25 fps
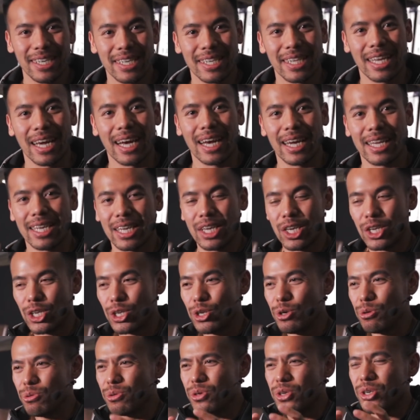that
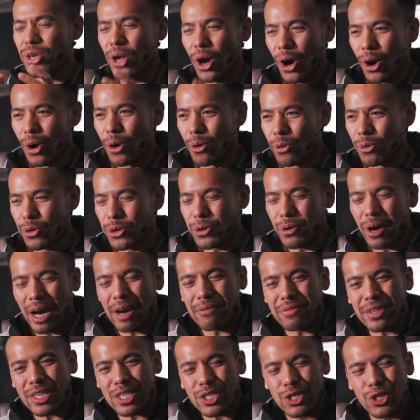you know, you
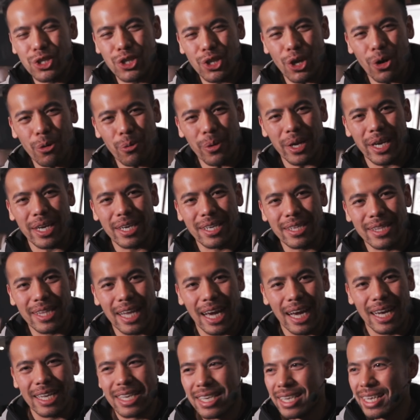have this knowing
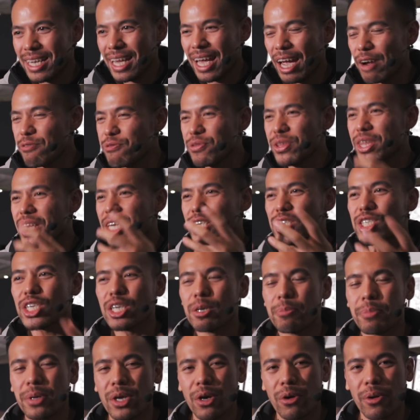that everything is going
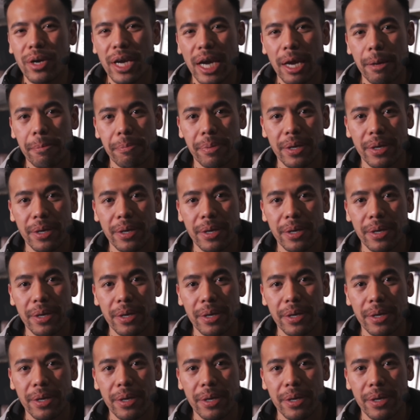to be okay?